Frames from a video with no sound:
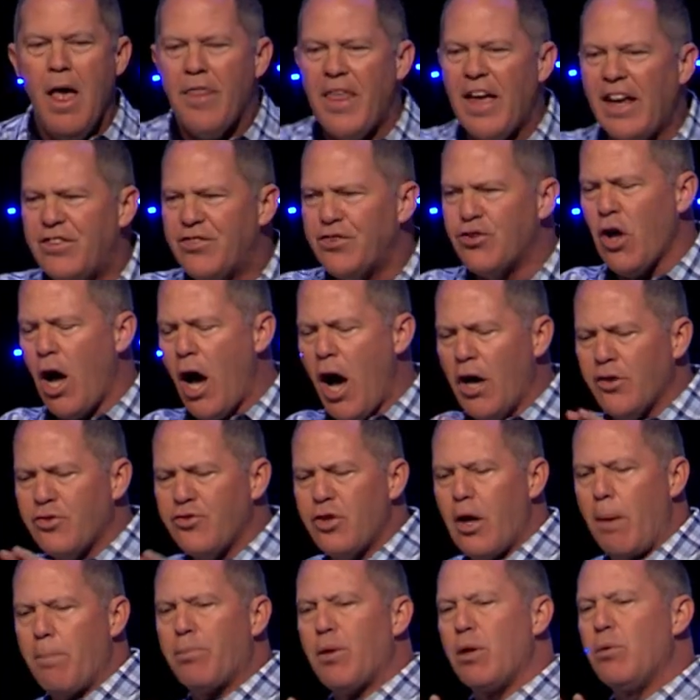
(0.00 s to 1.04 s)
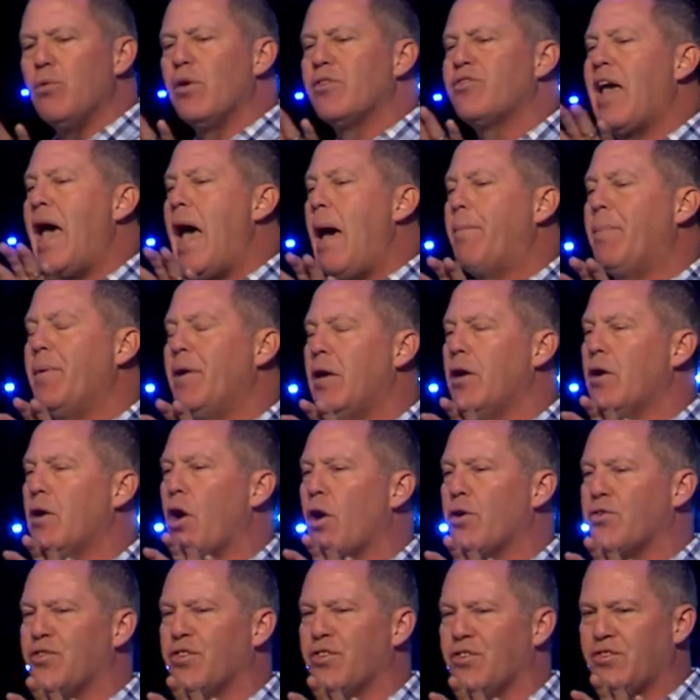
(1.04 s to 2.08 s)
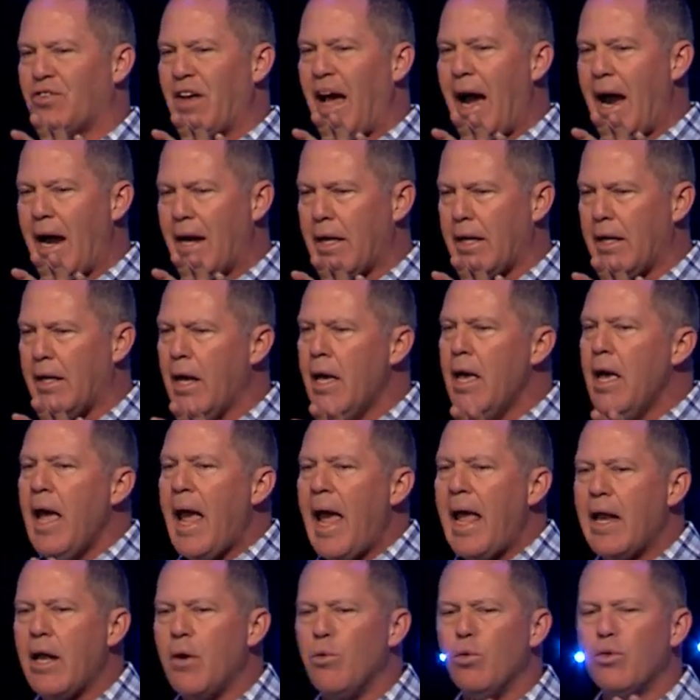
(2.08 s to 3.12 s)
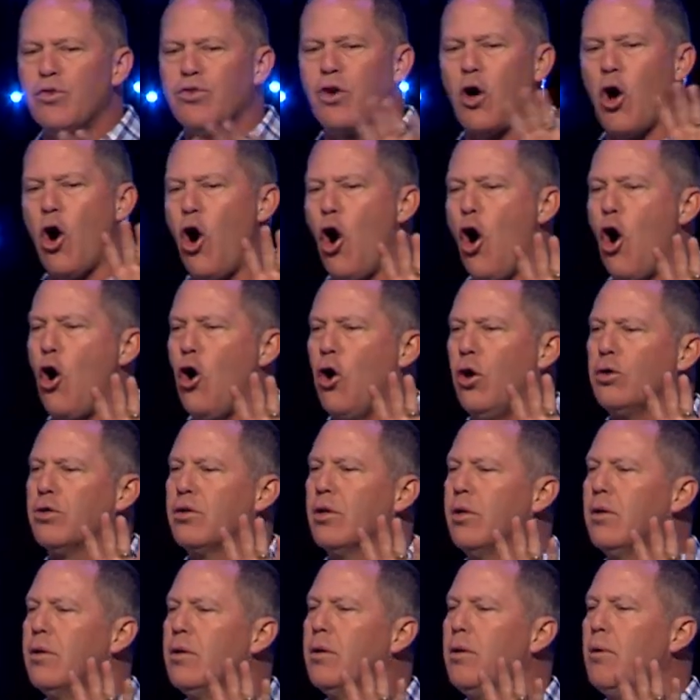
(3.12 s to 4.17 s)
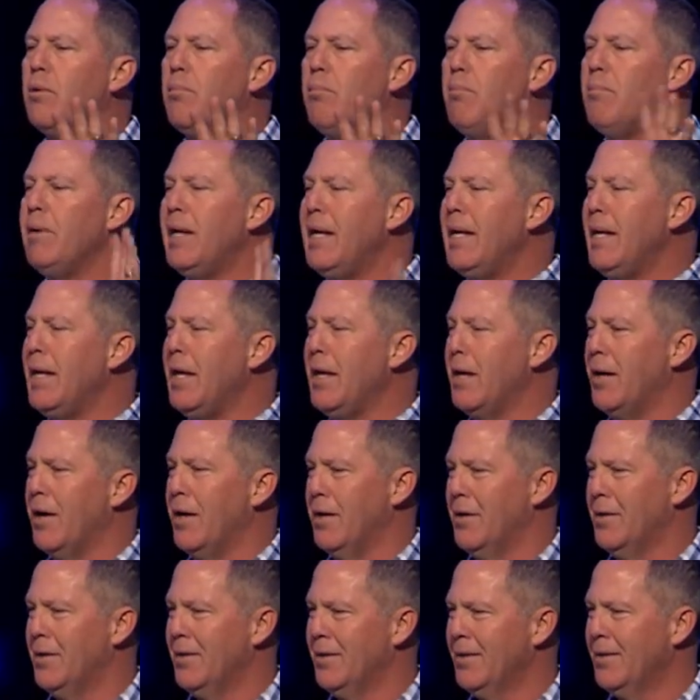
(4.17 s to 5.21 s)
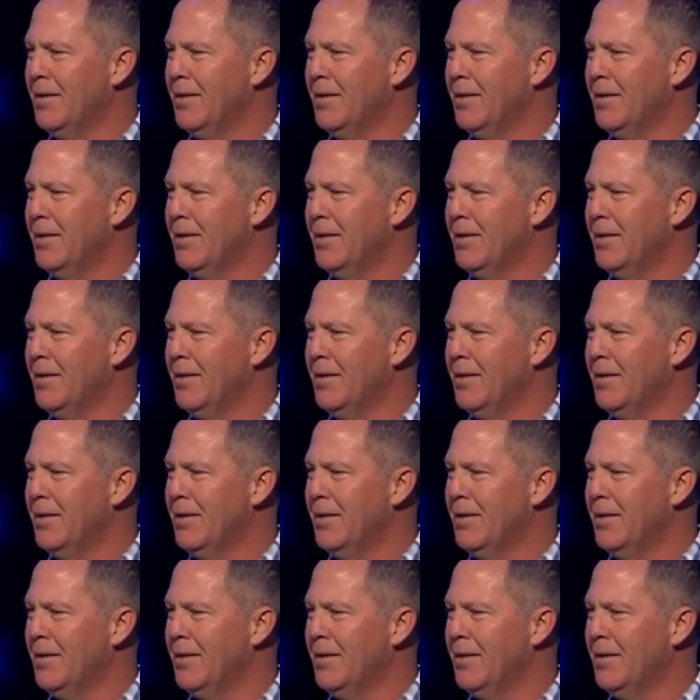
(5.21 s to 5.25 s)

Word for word: They saw something was happening in our society, and it was called media.